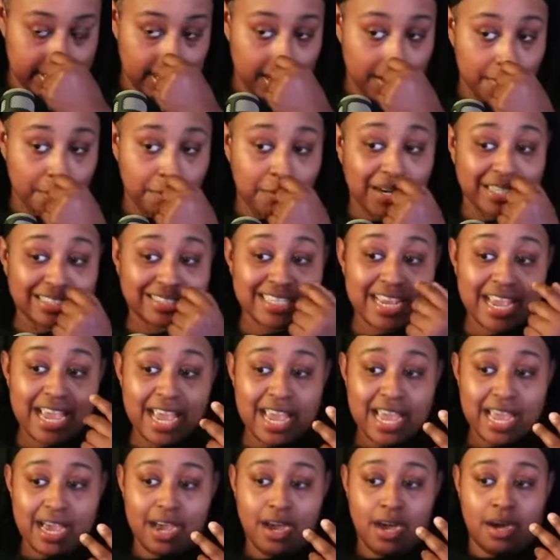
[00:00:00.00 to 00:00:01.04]
But
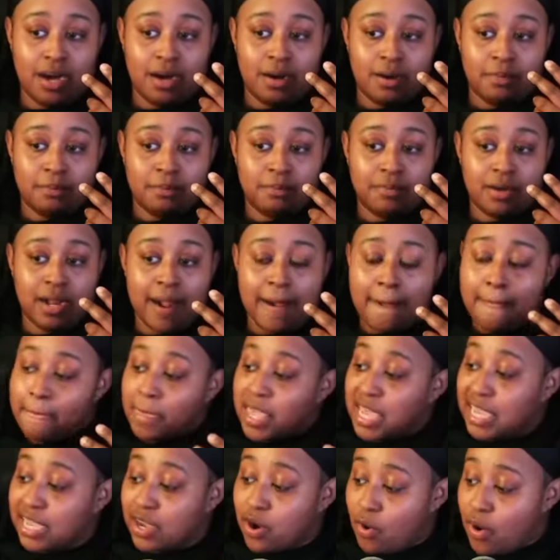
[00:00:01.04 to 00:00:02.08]
damn,
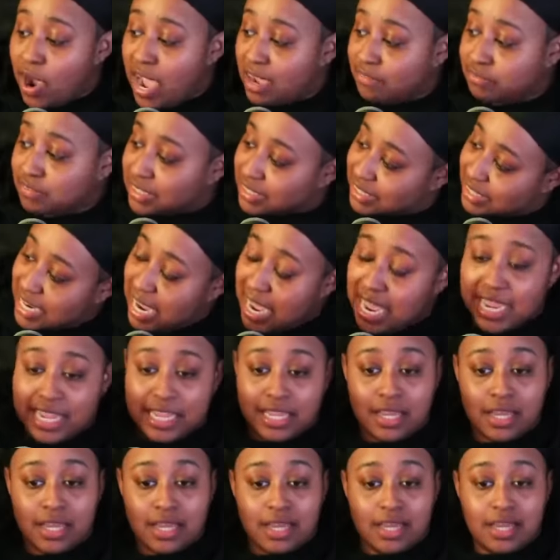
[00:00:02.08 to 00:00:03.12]
he gonna have to
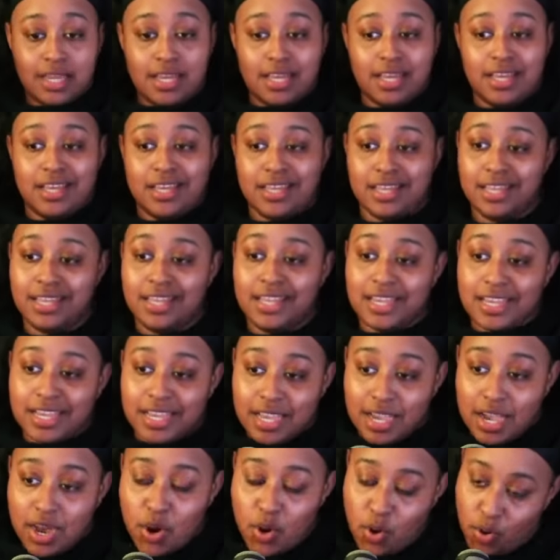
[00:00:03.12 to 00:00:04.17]
take.
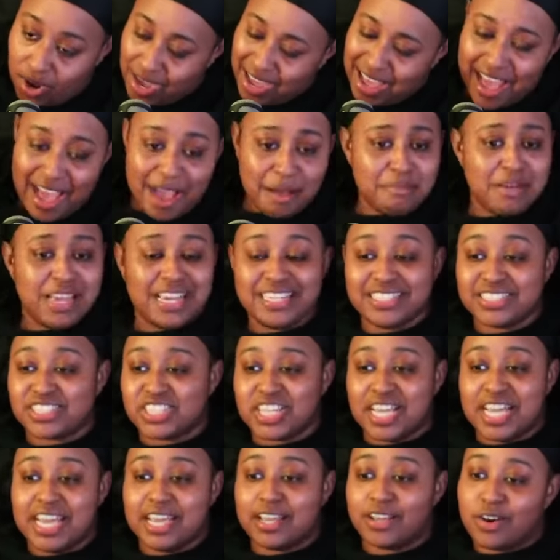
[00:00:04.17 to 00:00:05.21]
I mean, she
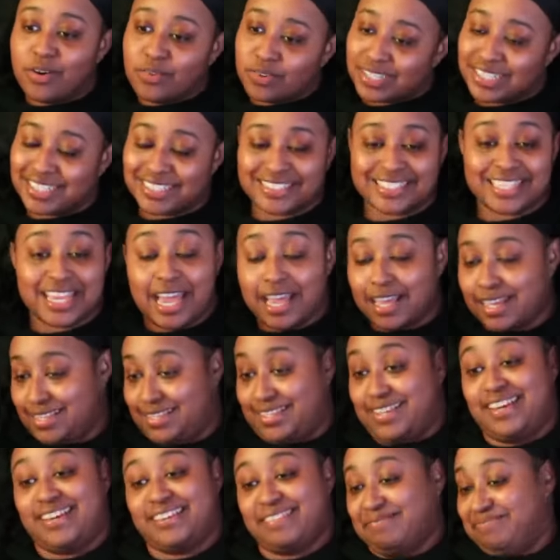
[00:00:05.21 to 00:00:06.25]
ain't gonna.
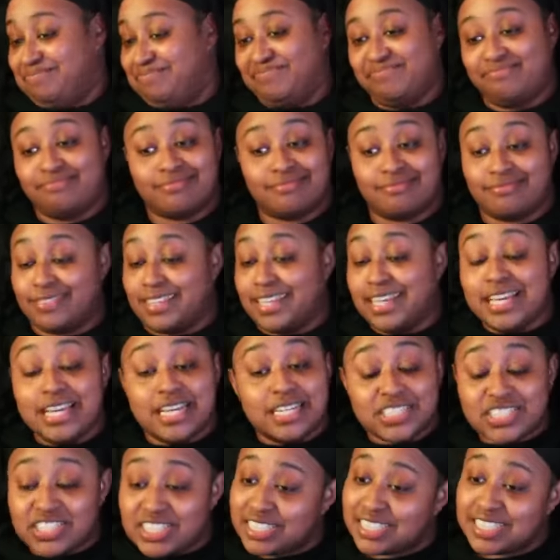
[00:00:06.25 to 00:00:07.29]

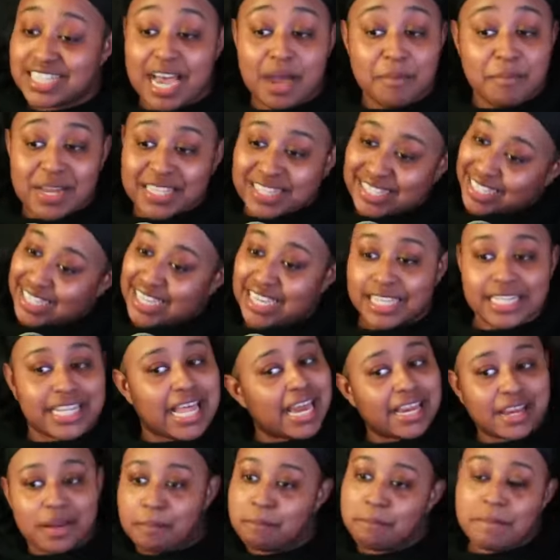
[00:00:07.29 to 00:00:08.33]
She's not about to get
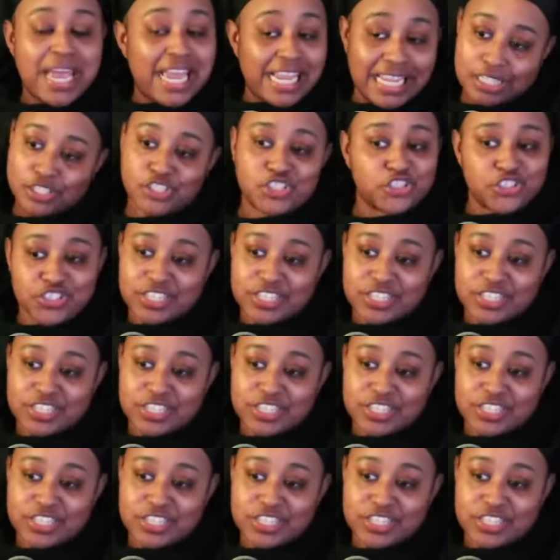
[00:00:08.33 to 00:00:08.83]
like a major deal.